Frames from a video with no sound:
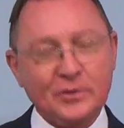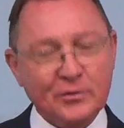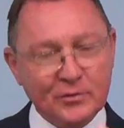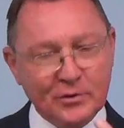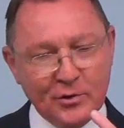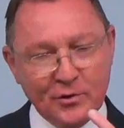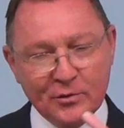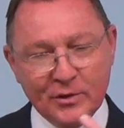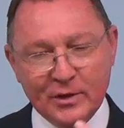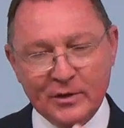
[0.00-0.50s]
you
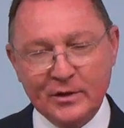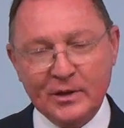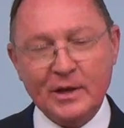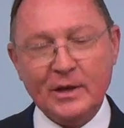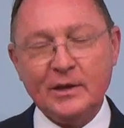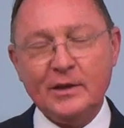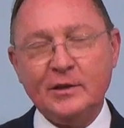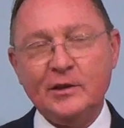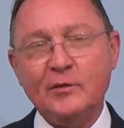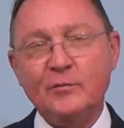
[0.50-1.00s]
know that
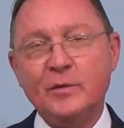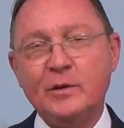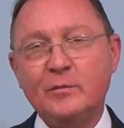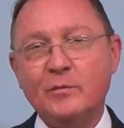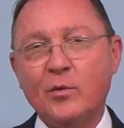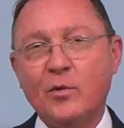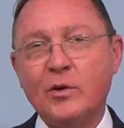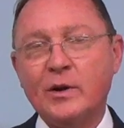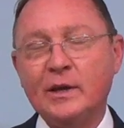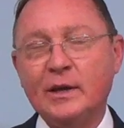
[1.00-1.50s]
you've been
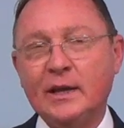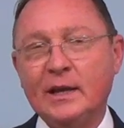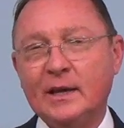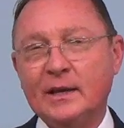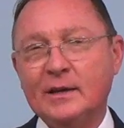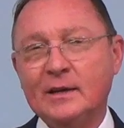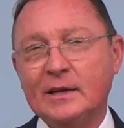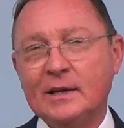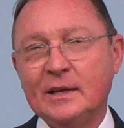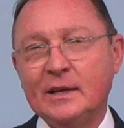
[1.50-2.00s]
born
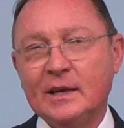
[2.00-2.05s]
again